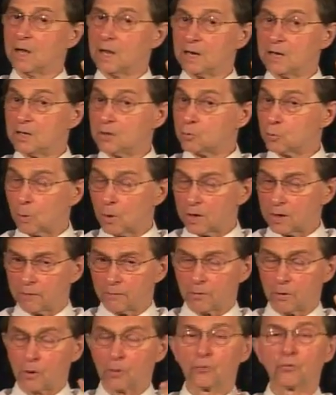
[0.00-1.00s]
Not each one
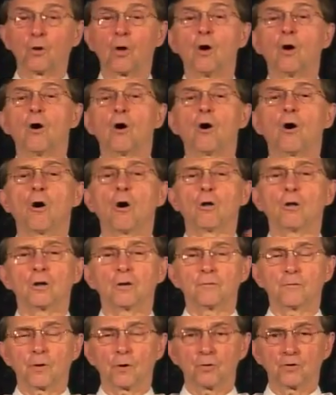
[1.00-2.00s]
of those,
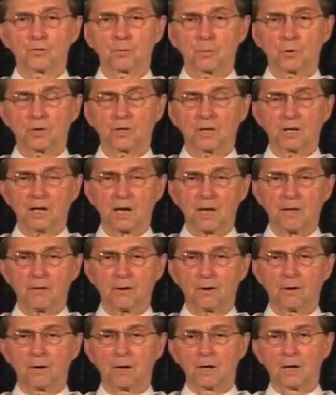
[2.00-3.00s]
all of those put
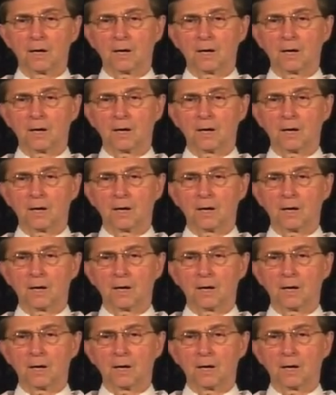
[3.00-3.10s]
together.